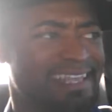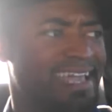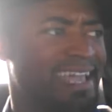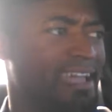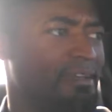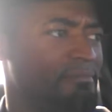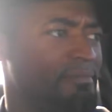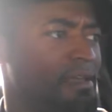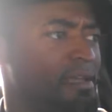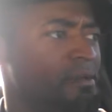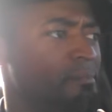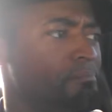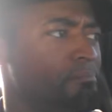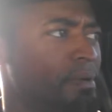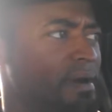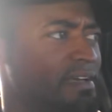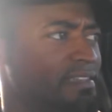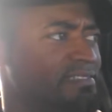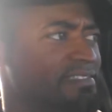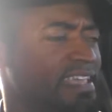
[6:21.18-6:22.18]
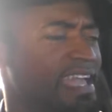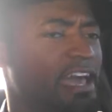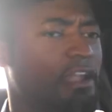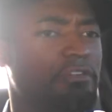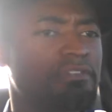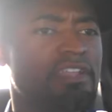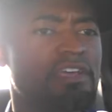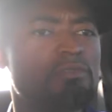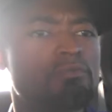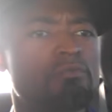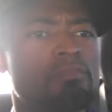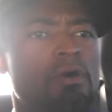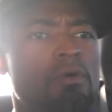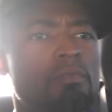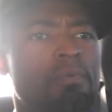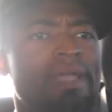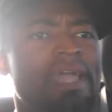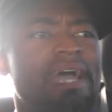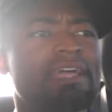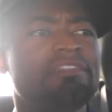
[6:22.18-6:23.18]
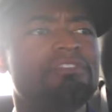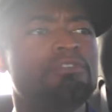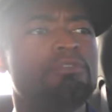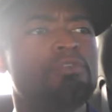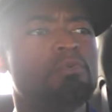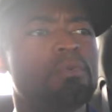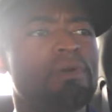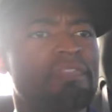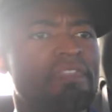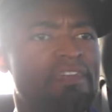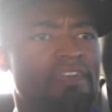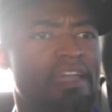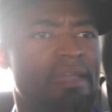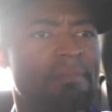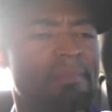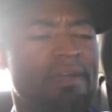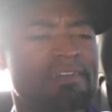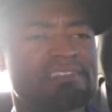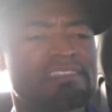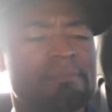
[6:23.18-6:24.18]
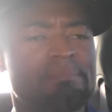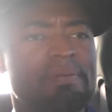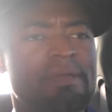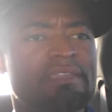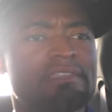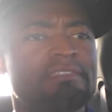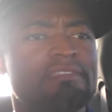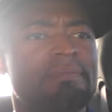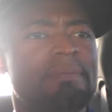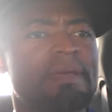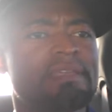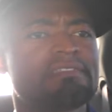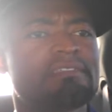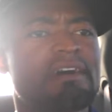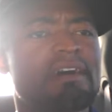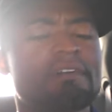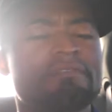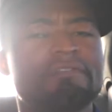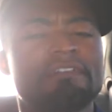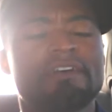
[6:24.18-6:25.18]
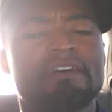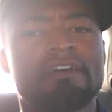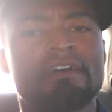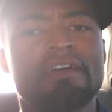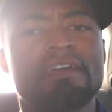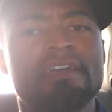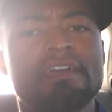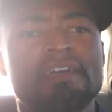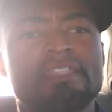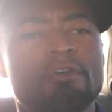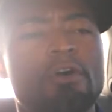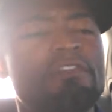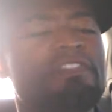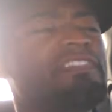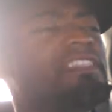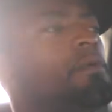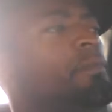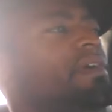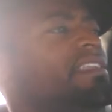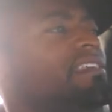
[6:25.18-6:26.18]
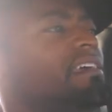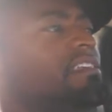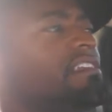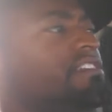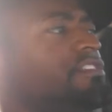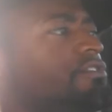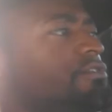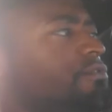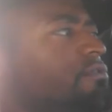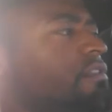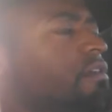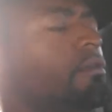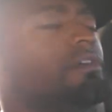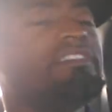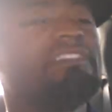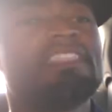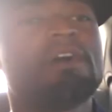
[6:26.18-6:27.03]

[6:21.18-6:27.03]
game. But Seattle did what we had to do to win the game. Like I said, picked off. The only thing that we didn't do, the only thing